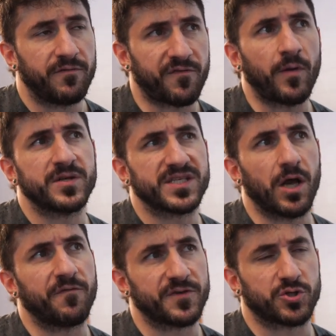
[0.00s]
from a
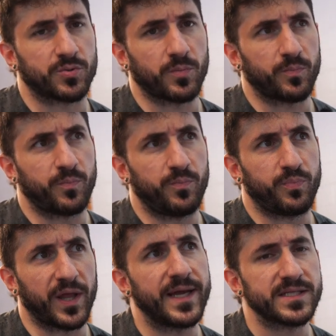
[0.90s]
selfish
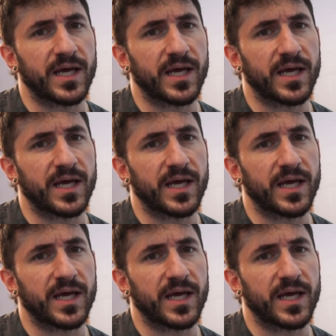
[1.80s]
place.